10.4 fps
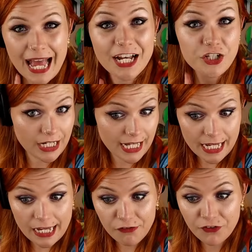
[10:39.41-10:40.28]

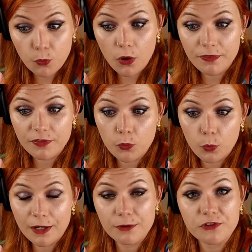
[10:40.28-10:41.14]
Actually, if you want the
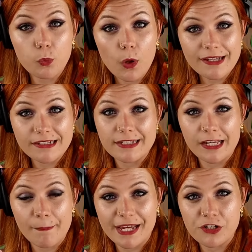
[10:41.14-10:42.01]
world's worst
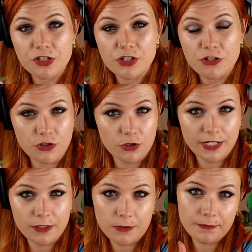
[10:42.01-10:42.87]
syncopation
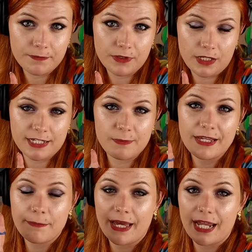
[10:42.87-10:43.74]
tutorial, I
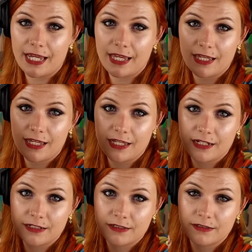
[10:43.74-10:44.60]
speak about it
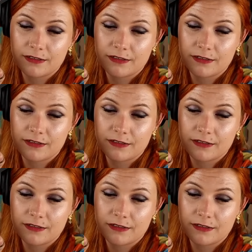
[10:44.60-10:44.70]
in,